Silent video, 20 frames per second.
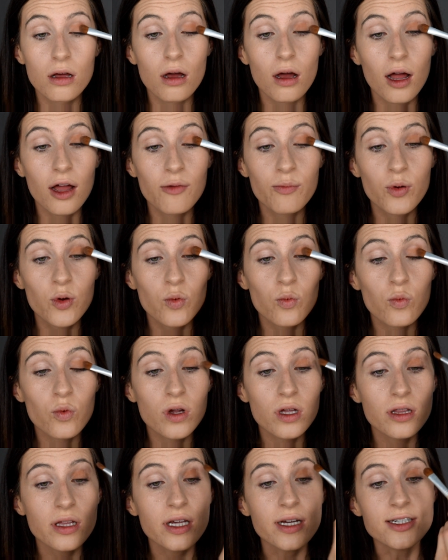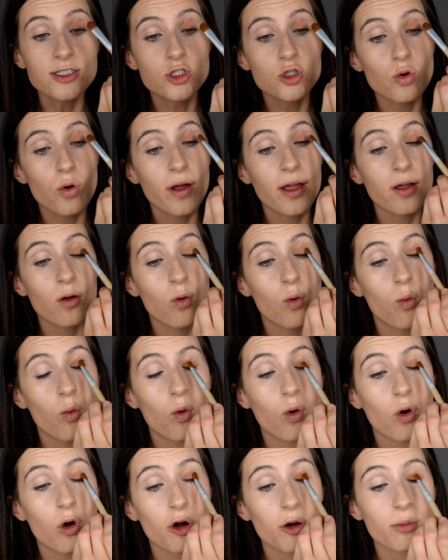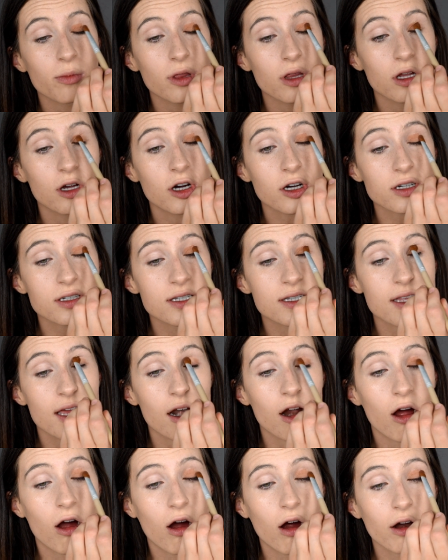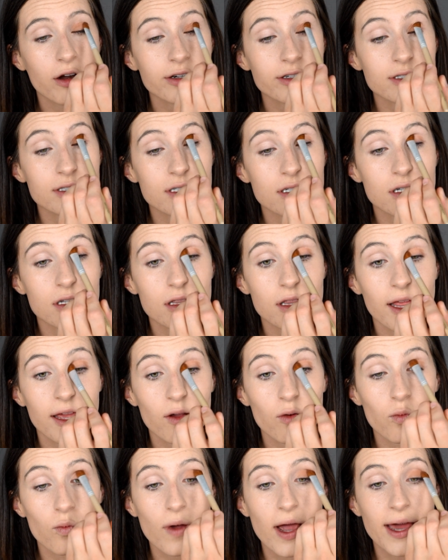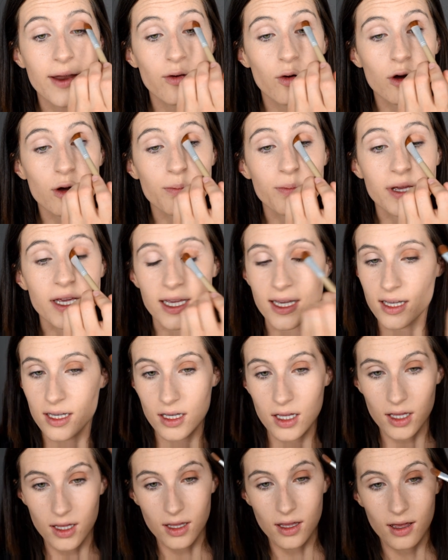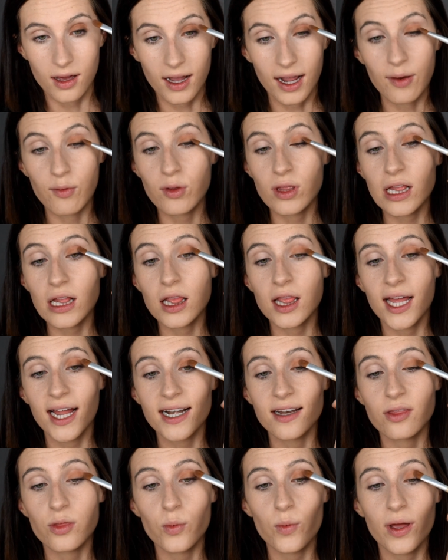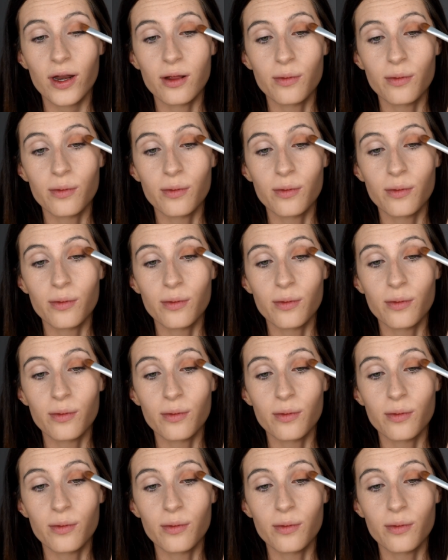I've been really enjoying warm looks that aren't red or pink. I really liked the red